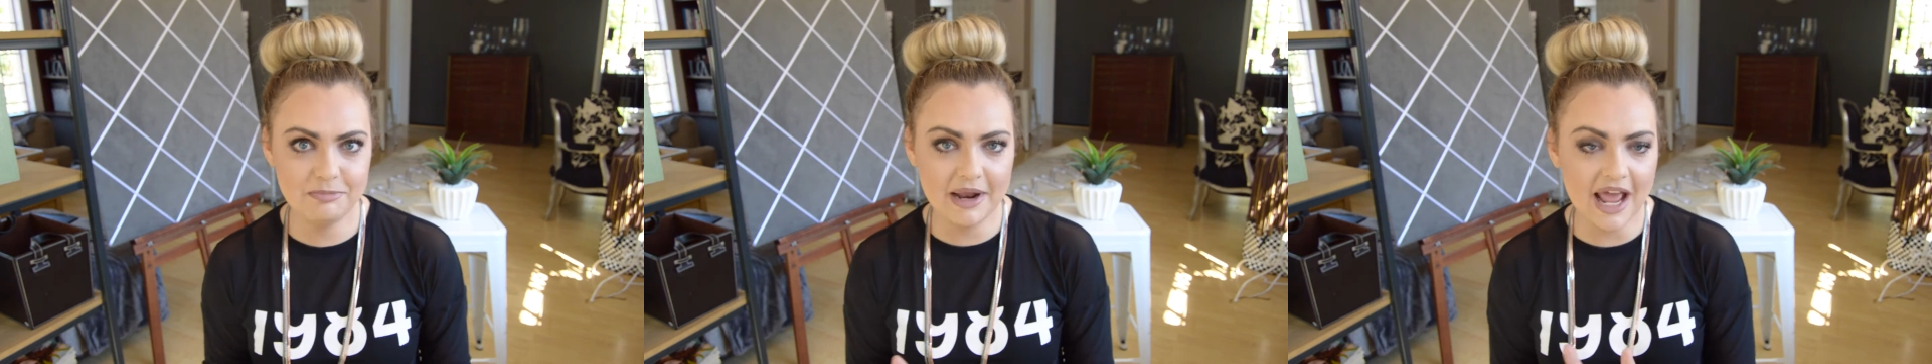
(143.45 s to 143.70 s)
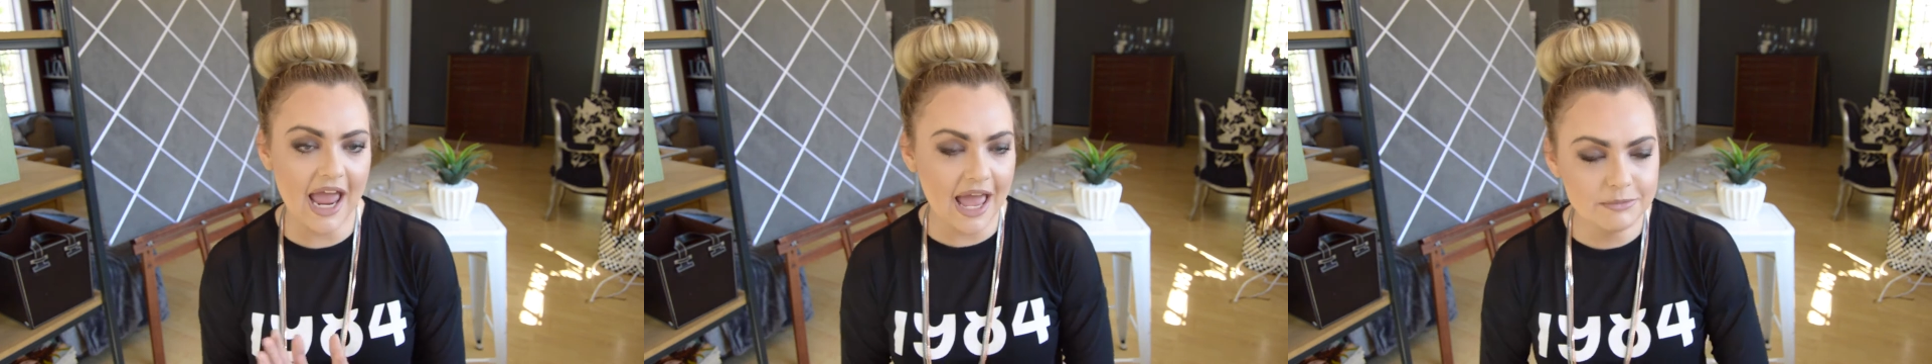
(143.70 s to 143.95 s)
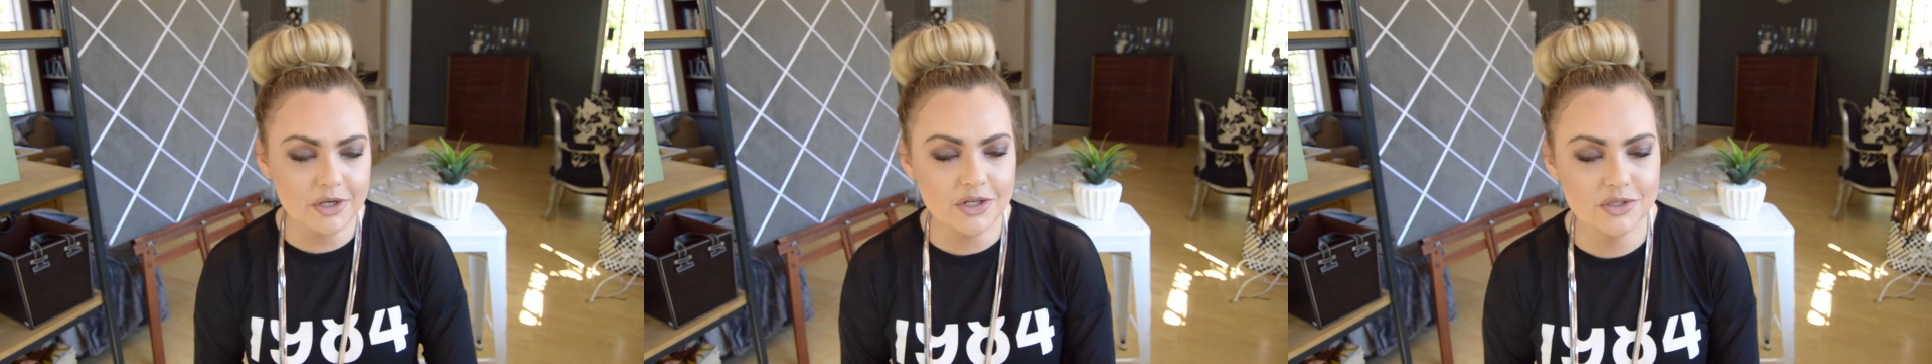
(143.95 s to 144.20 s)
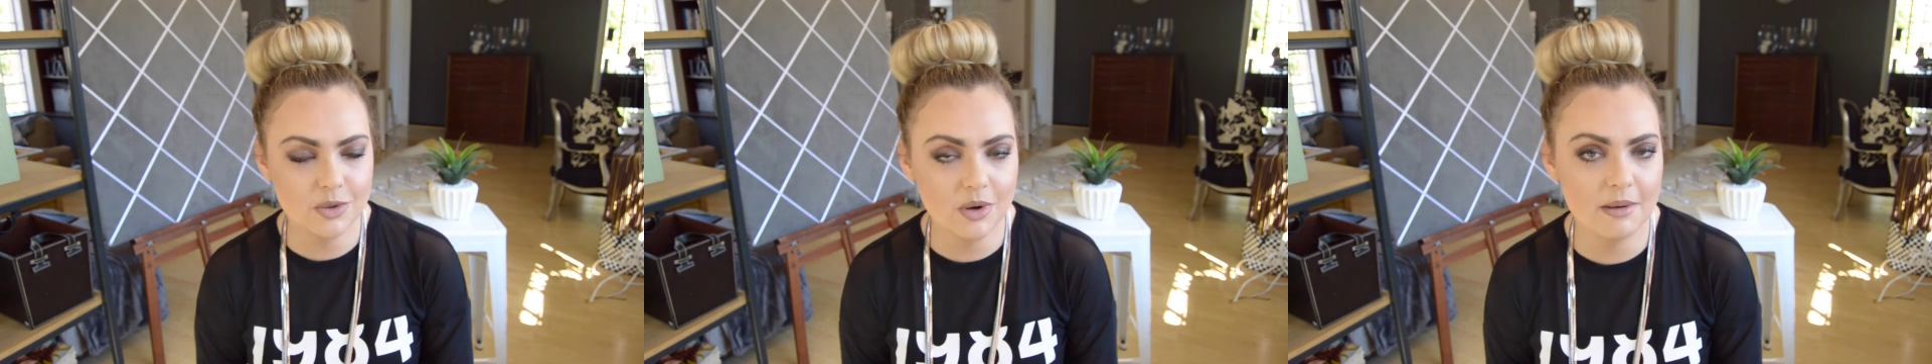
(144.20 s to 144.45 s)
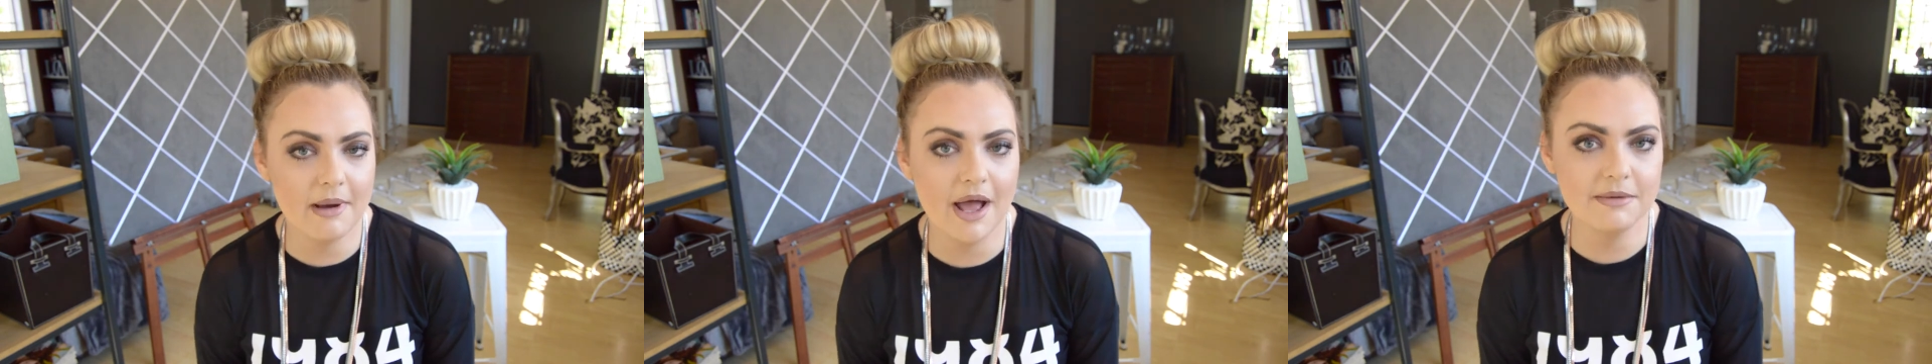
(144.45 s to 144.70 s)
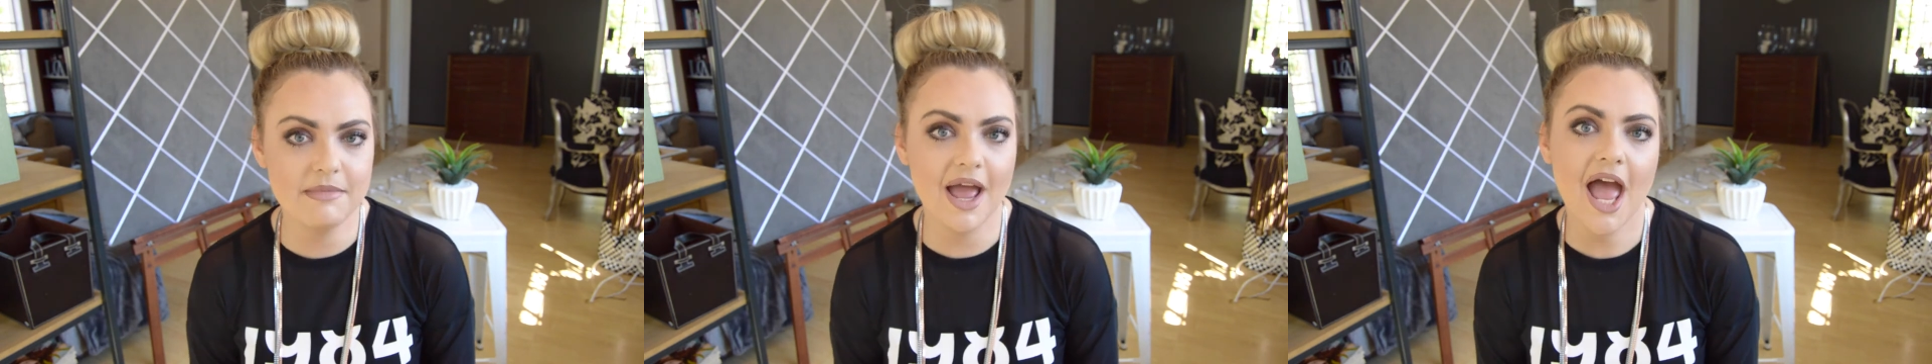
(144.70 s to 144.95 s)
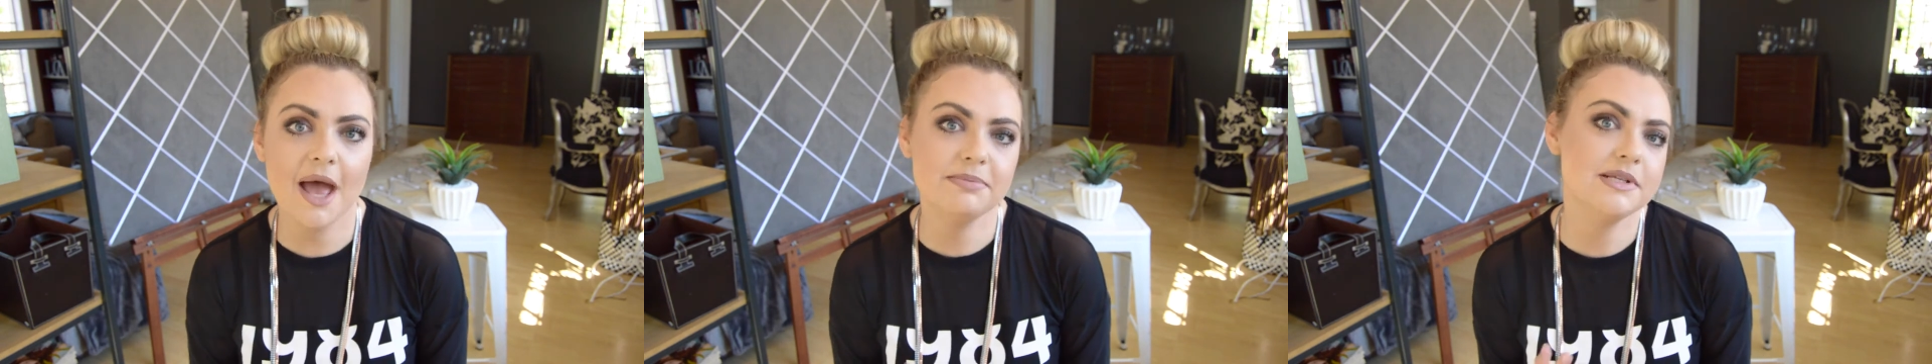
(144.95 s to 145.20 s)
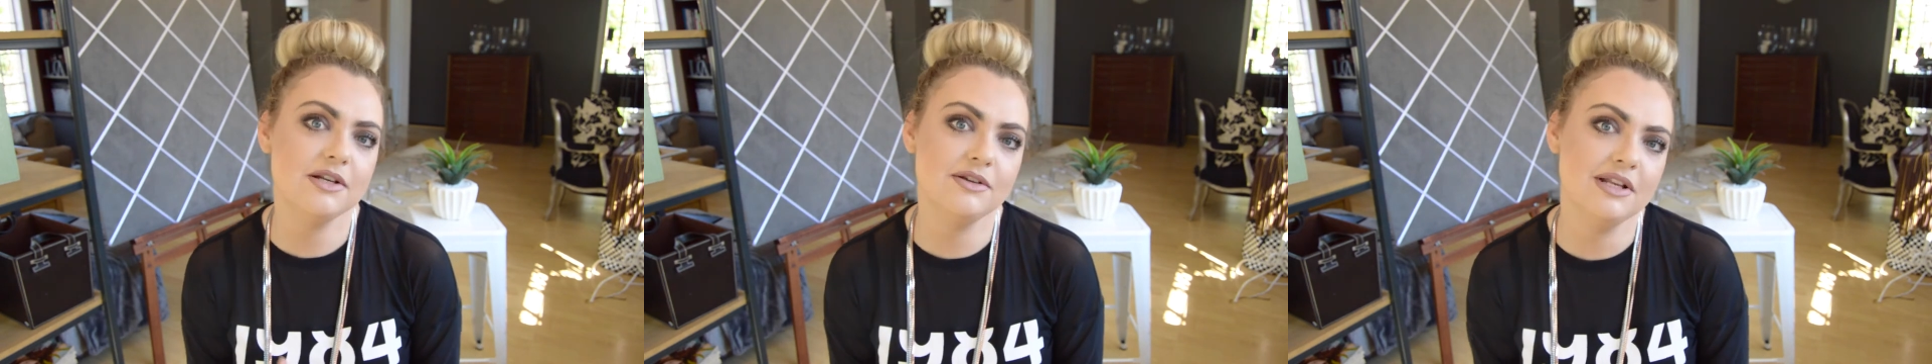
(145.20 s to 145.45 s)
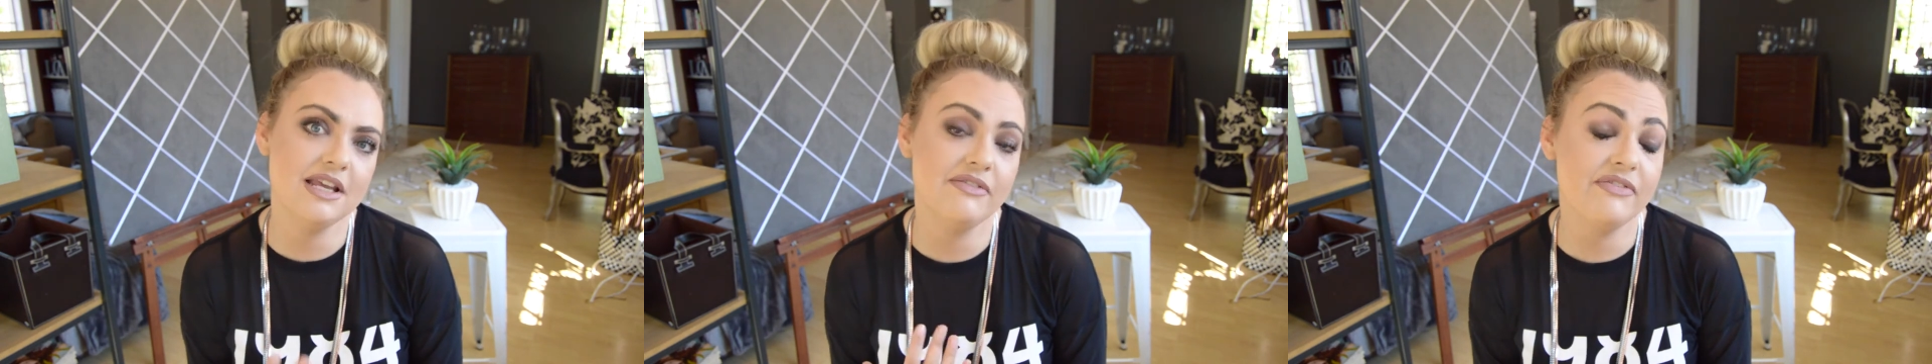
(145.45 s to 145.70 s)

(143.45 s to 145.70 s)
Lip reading: but I am going to talk about my absolutely